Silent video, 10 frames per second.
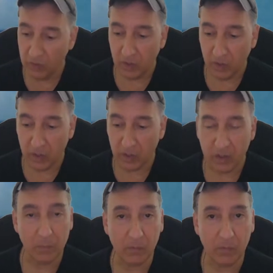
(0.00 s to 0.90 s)

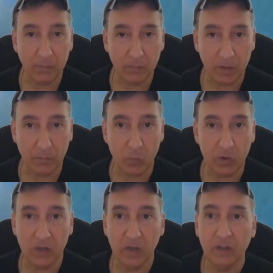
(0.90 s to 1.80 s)
copyright
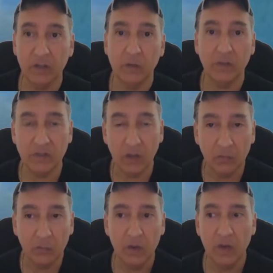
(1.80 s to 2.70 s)
paperwork here. I did it
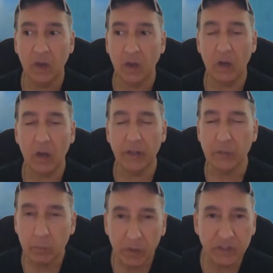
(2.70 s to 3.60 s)
myself. It's
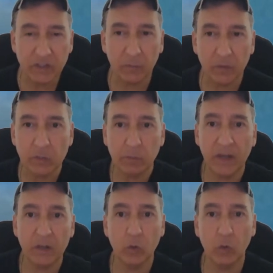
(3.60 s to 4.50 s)
pretty
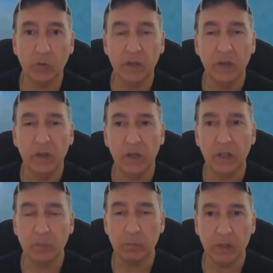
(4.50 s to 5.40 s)
self-explanatory.
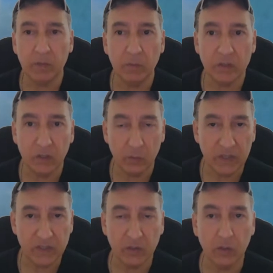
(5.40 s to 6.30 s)
It's pretty much
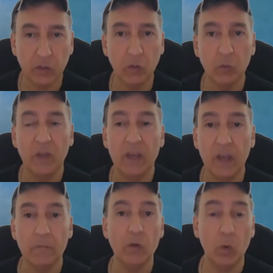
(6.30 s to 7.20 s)
easy to do.
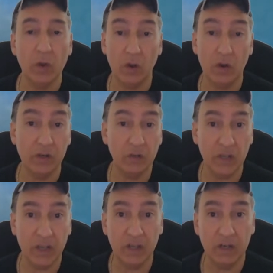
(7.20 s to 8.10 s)
If you are, on the other
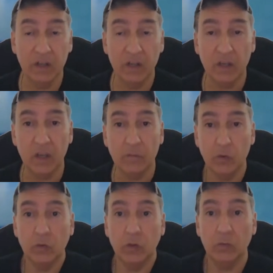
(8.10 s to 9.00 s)
hand, if
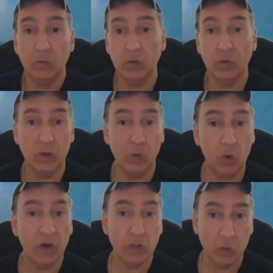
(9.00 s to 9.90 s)
you didn't
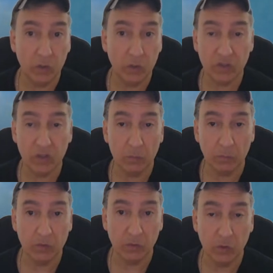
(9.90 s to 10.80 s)
want to do it yourself,
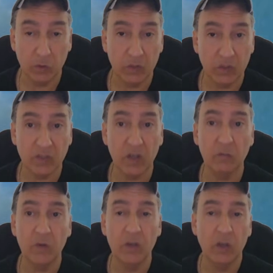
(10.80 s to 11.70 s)
pursue to do it
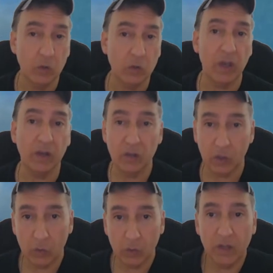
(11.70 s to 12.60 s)
yourself, you can
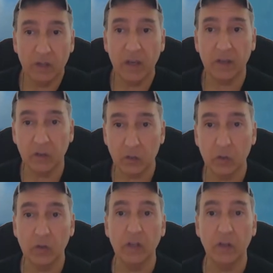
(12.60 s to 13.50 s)
contact an
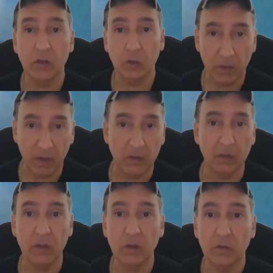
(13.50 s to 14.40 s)
attorney, and you can pay the